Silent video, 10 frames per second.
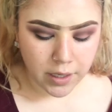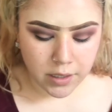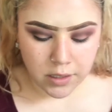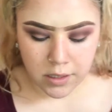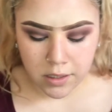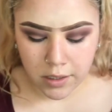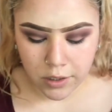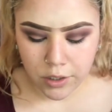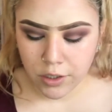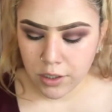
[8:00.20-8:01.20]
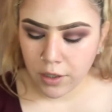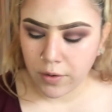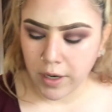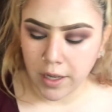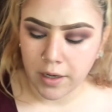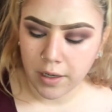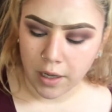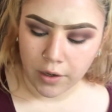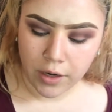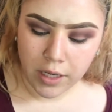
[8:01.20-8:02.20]
concealer to create a
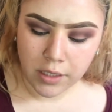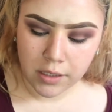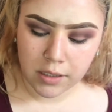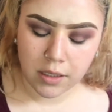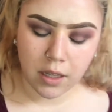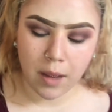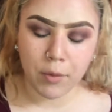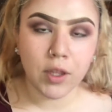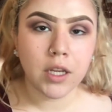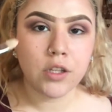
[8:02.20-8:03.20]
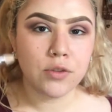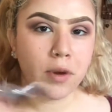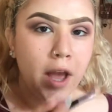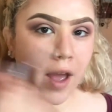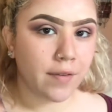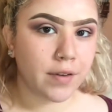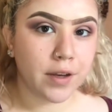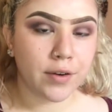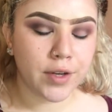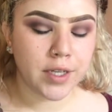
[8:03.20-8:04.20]
cut crease. I'm only gonna do a half
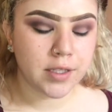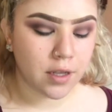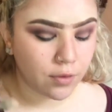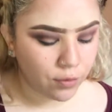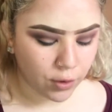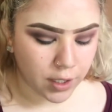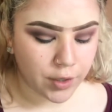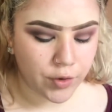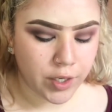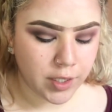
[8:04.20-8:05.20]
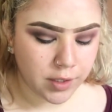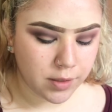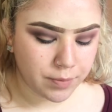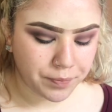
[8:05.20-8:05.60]
cut crease, not a full cut crease.